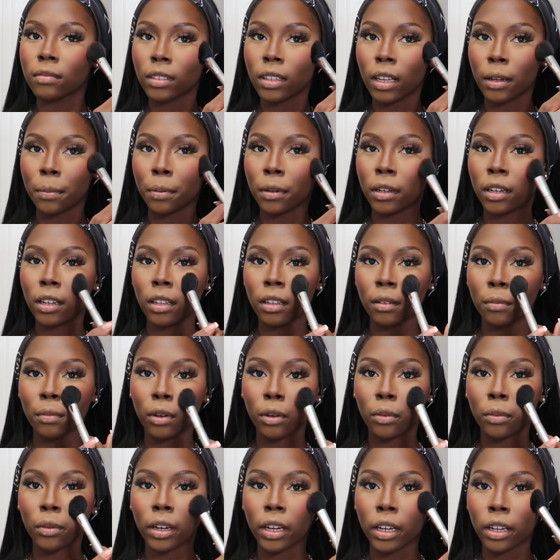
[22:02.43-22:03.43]
I put a little
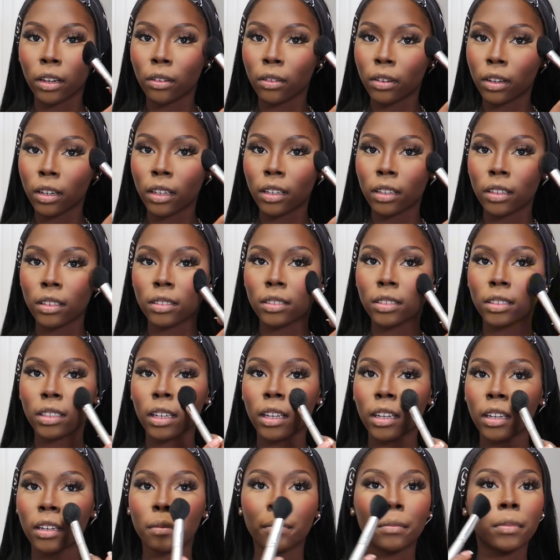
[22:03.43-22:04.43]
more red on the other
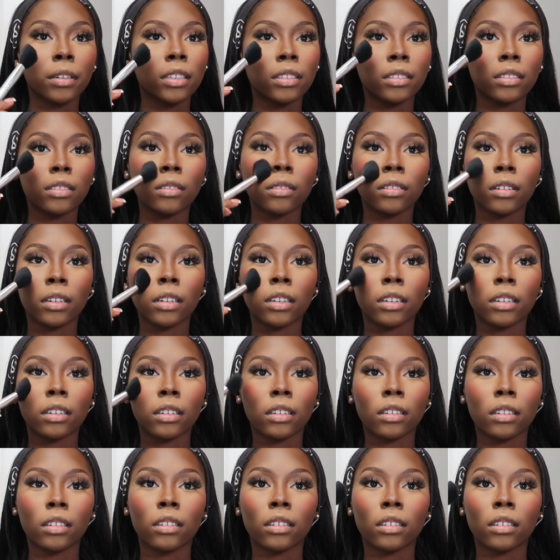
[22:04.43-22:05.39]
side, but it's okay.